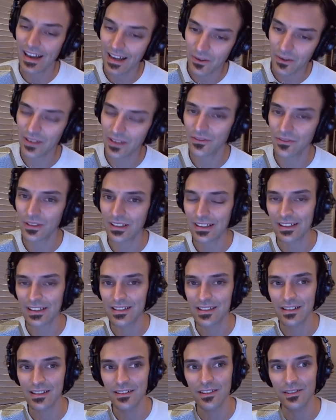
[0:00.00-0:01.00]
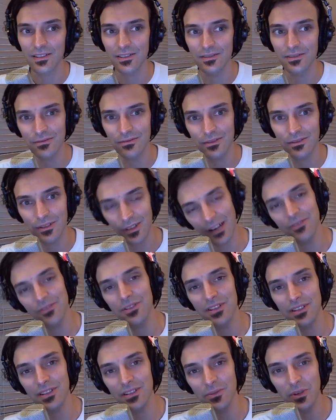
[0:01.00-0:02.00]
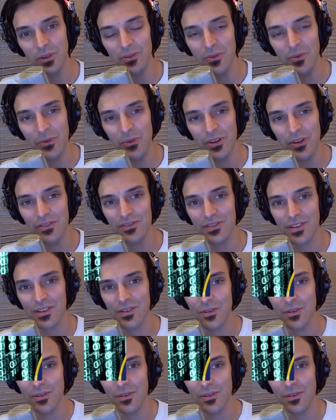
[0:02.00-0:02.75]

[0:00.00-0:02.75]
However, it gets a little grosser when we move